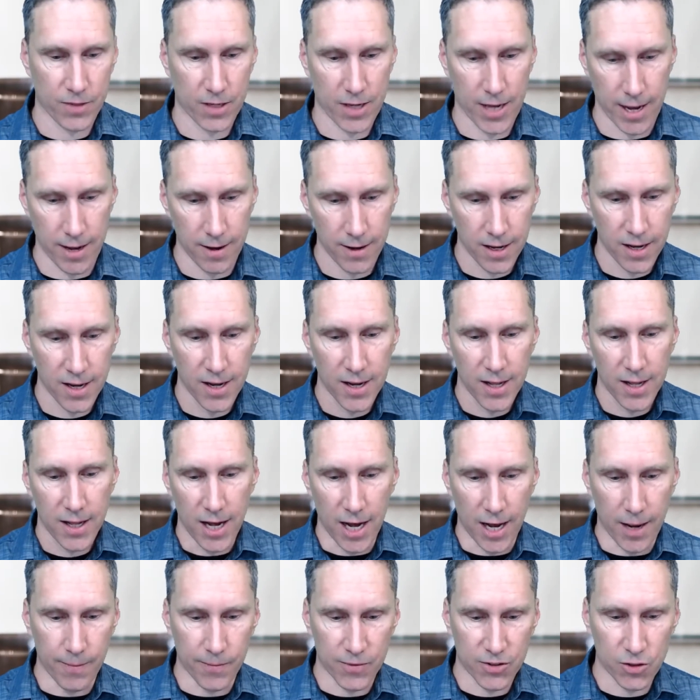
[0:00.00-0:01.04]
Okay,
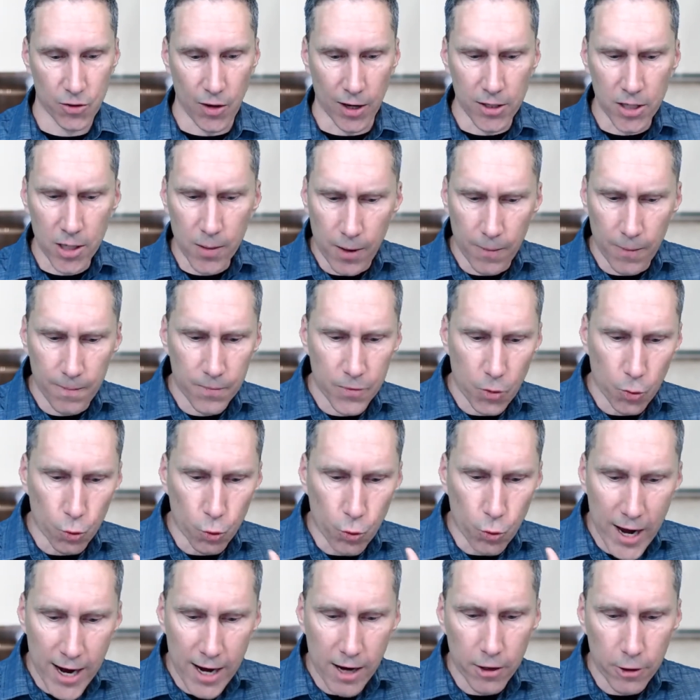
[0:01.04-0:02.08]
so I talk about
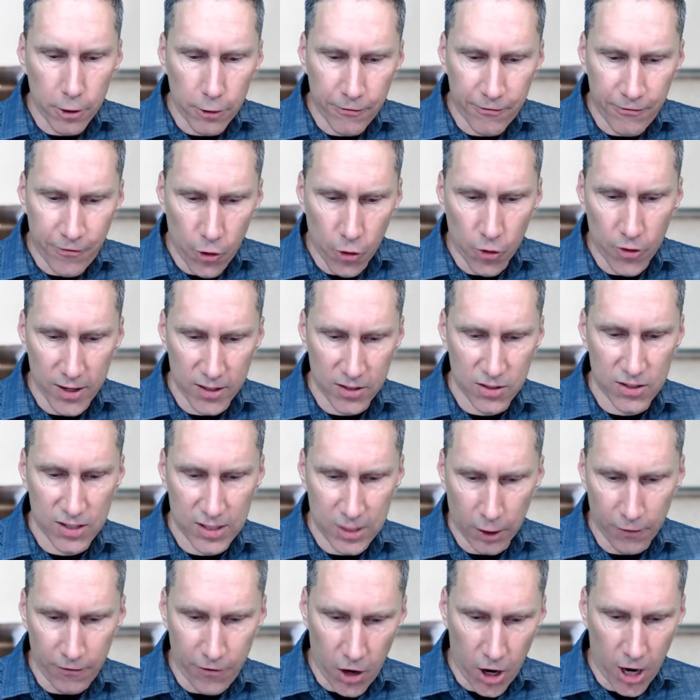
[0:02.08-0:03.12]
regular focused
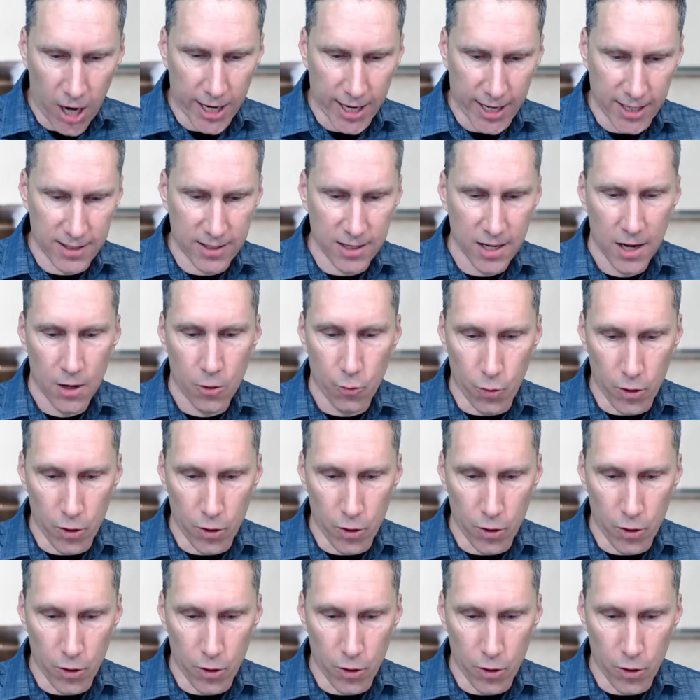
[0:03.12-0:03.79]
self-audits